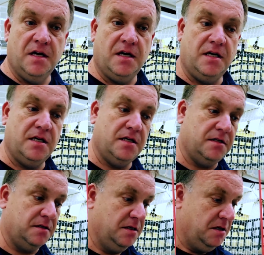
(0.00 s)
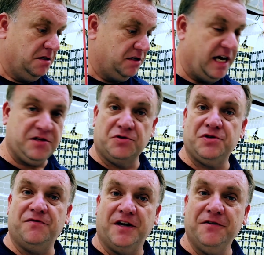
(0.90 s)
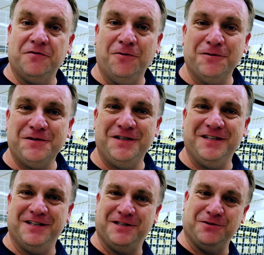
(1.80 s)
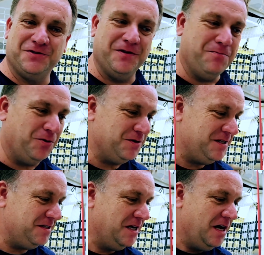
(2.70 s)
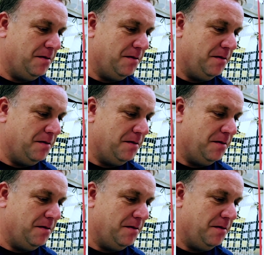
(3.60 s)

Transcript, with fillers: Uh, they had also fun, of course. It's also important.